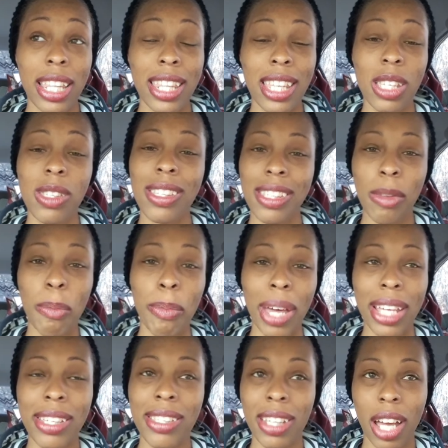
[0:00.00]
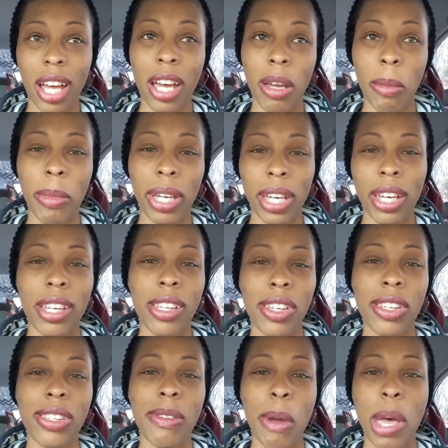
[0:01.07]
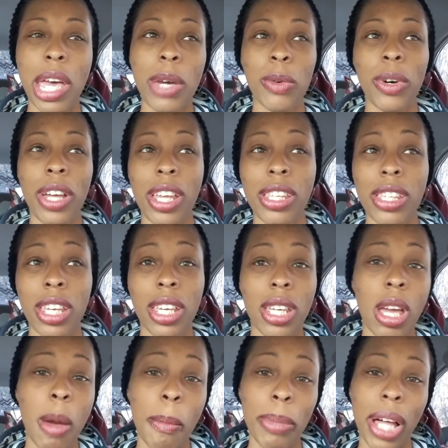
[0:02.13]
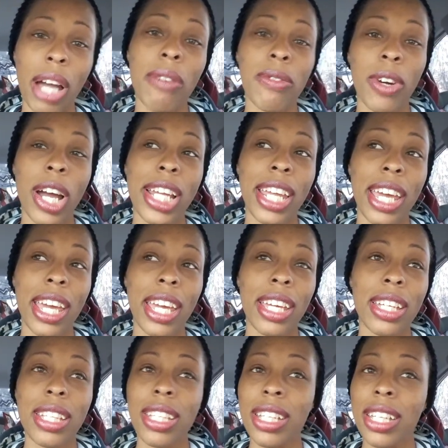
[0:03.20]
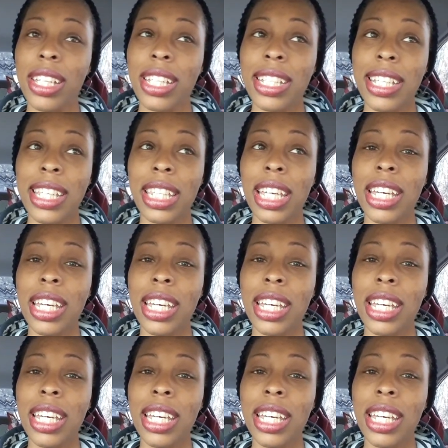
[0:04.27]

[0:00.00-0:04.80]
this is the best time because it was Black Friday and